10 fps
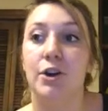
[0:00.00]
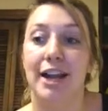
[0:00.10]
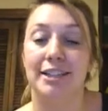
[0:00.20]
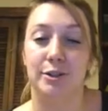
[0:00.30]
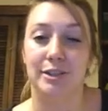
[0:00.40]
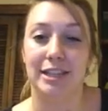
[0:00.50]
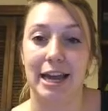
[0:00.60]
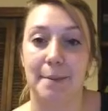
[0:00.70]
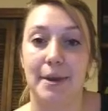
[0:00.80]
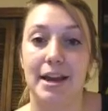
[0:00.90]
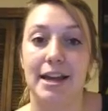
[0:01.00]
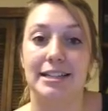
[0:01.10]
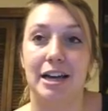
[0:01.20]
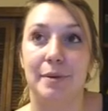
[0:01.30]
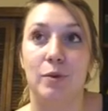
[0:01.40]
Okay, so Sam,
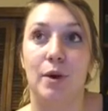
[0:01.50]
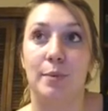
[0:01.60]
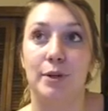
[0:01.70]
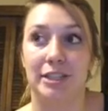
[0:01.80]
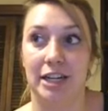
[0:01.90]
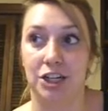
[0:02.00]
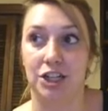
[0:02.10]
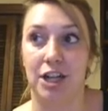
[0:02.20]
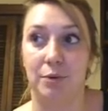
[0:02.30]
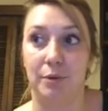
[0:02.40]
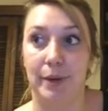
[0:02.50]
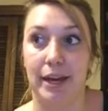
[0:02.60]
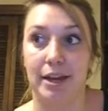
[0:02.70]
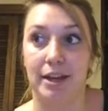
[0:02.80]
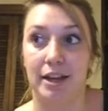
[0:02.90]
tell me what percentage that would be.